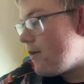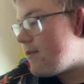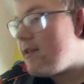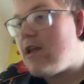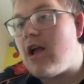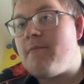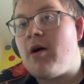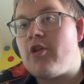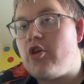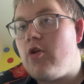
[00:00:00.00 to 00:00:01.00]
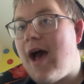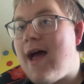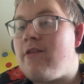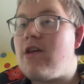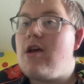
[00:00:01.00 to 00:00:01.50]

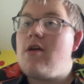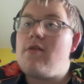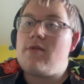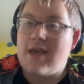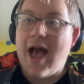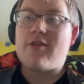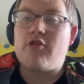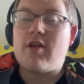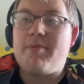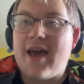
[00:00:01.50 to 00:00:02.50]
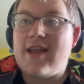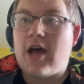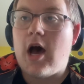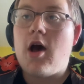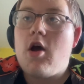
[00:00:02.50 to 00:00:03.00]
and the actress that played
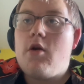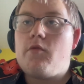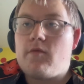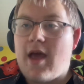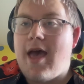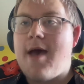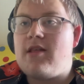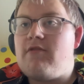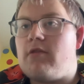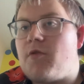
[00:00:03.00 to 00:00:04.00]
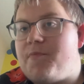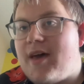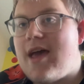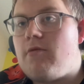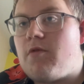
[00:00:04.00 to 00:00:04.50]
her, Emily Rudd,
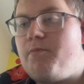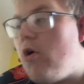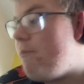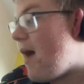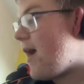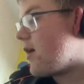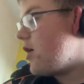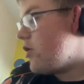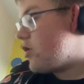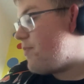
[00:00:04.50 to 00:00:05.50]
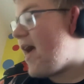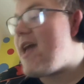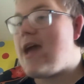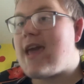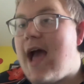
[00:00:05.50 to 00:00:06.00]
was brought back to
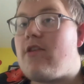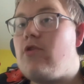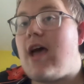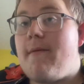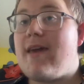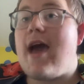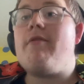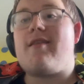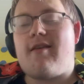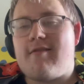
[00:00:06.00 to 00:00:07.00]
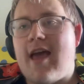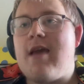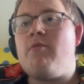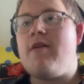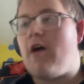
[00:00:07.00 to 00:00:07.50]
play a character called Abigail. That's the
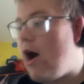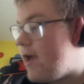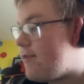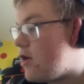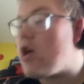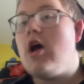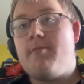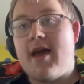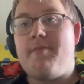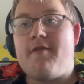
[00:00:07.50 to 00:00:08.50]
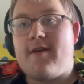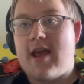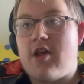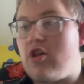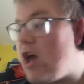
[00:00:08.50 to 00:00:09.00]
same with Isaac, played by Fred
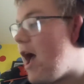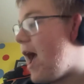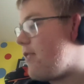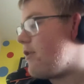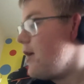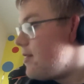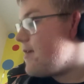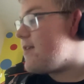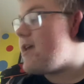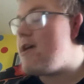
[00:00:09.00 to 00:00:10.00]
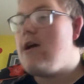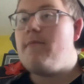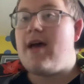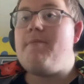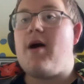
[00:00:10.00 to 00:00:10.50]
Heschinger, and Lizzie,
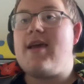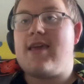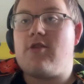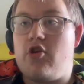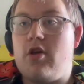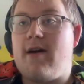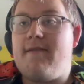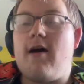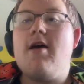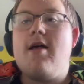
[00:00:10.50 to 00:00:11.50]
played by Julie Wayvout.